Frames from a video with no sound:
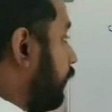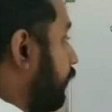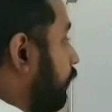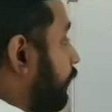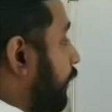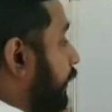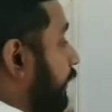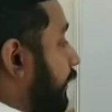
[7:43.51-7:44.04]

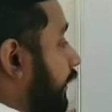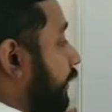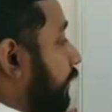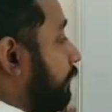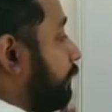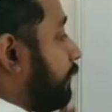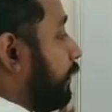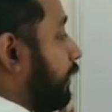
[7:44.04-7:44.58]
Look at here,
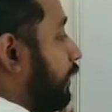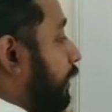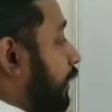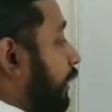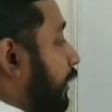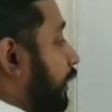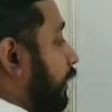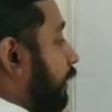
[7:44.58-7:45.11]

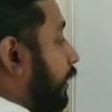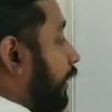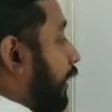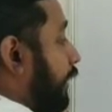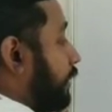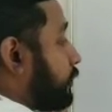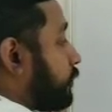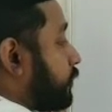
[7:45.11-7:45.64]

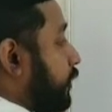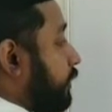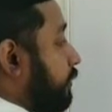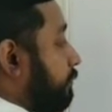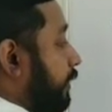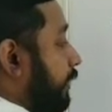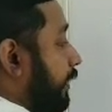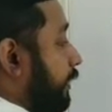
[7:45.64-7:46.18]
x square
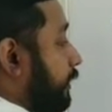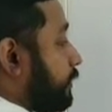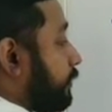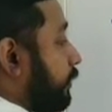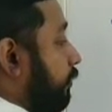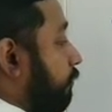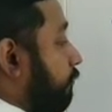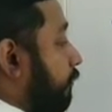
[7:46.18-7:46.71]
minus
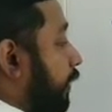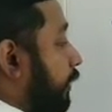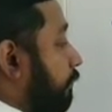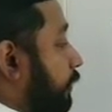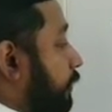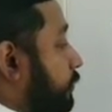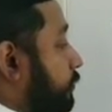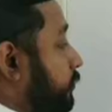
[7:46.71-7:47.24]
5
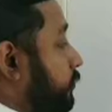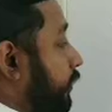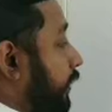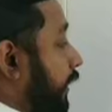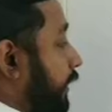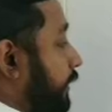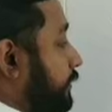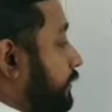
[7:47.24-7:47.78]
by
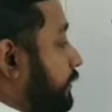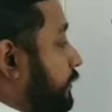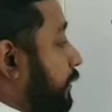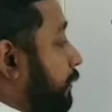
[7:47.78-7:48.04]
2x